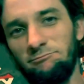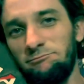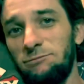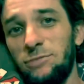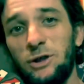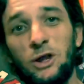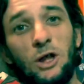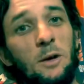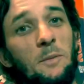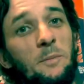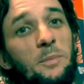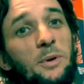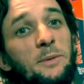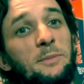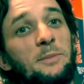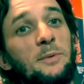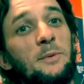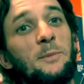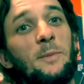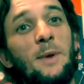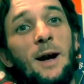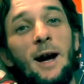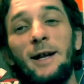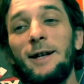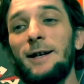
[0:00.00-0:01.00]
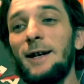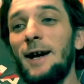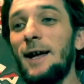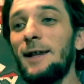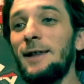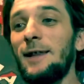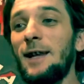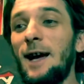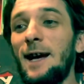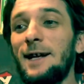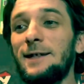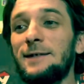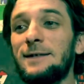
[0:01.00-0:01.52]
some people might not
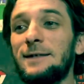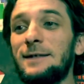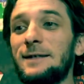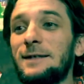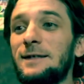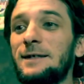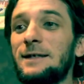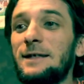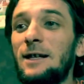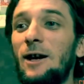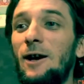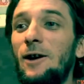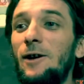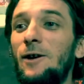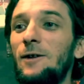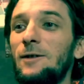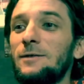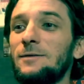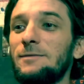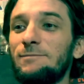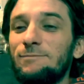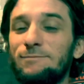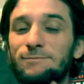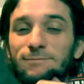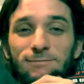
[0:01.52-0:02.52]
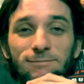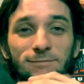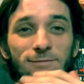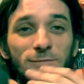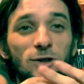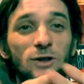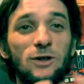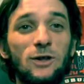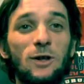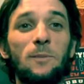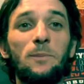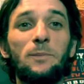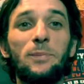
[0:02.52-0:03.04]
like this song.
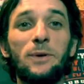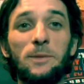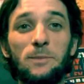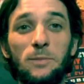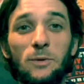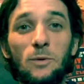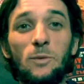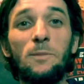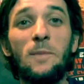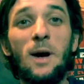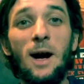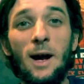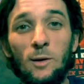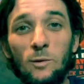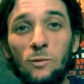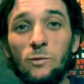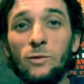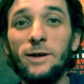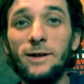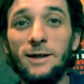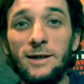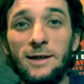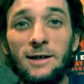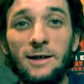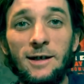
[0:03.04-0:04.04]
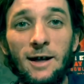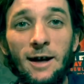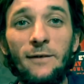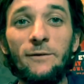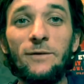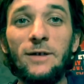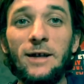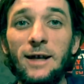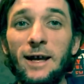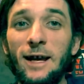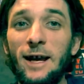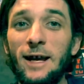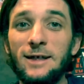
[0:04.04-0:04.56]
Some people might really love
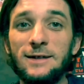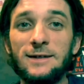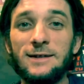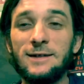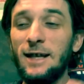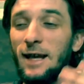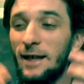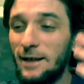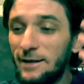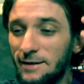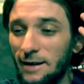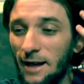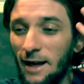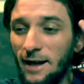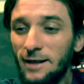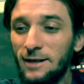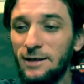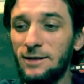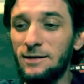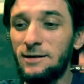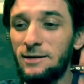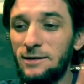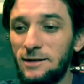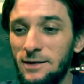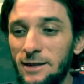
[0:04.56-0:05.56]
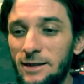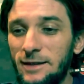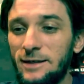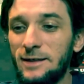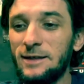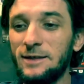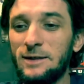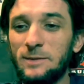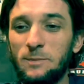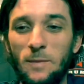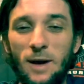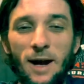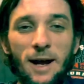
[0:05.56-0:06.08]
it and say, thank
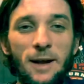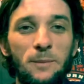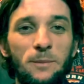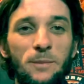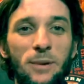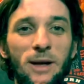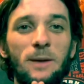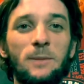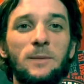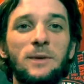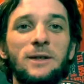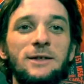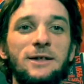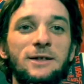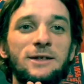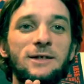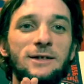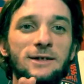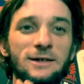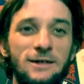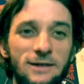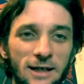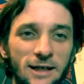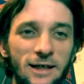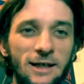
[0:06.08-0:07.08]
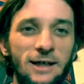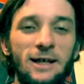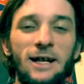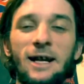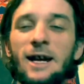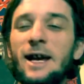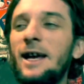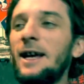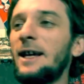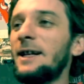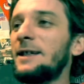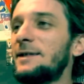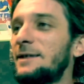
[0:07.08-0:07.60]
goodness Mike Bama just said
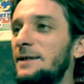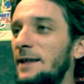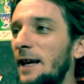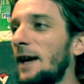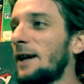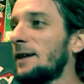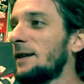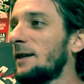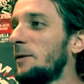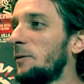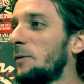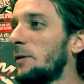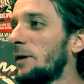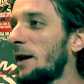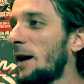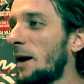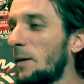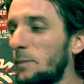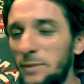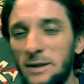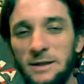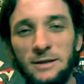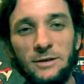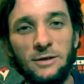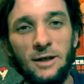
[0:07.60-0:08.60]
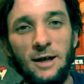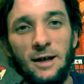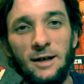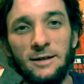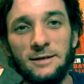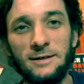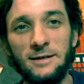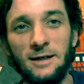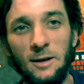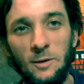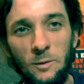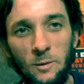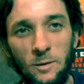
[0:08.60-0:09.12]
exactly what I've been trying to
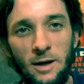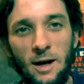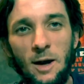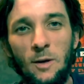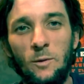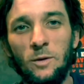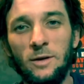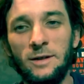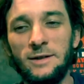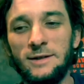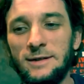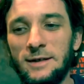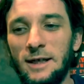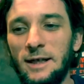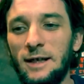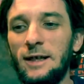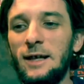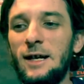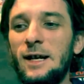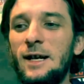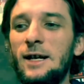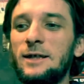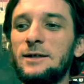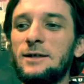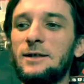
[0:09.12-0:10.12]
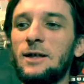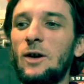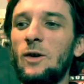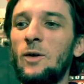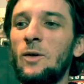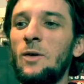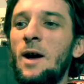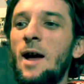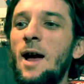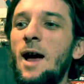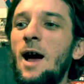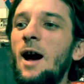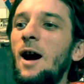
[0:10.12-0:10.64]
say, what I want to say. So
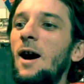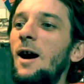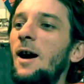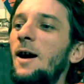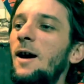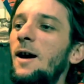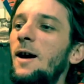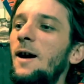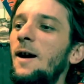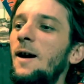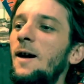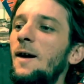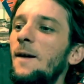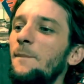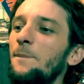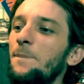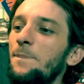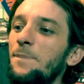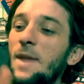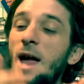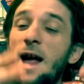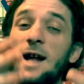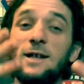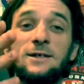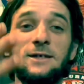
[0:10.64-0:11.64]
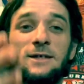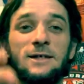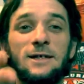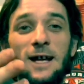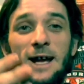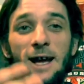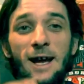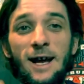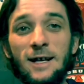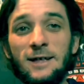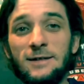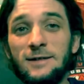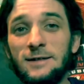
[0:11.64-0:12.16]
uh, I just
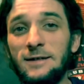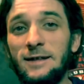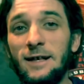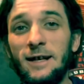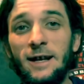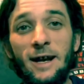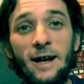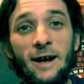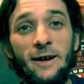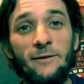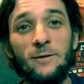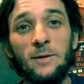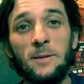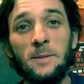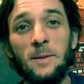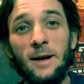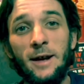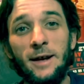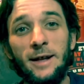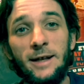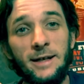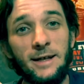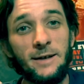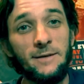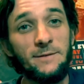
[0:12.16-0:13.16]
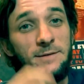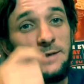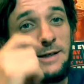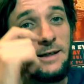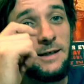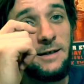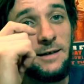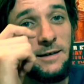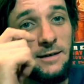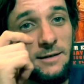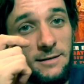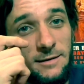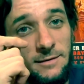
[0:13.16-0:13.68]
ask that everybody gives it